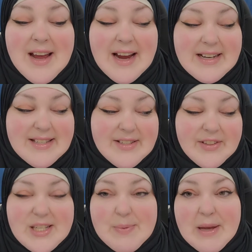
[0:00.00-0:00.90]
and
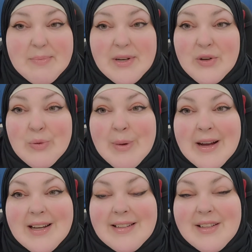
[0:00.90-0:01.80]
still expect me to go
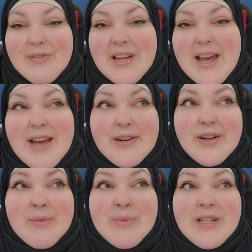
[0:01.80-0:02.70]
back and live in
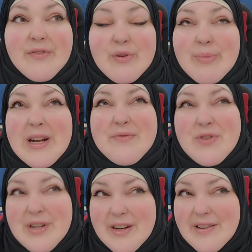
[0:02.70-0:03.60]
Canada and be different. But
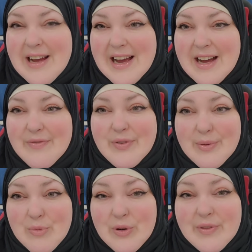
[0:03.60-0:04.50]
after a year and a half
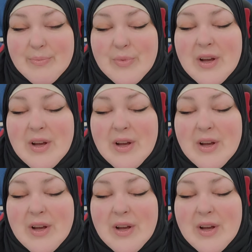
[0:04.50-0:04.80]
or more,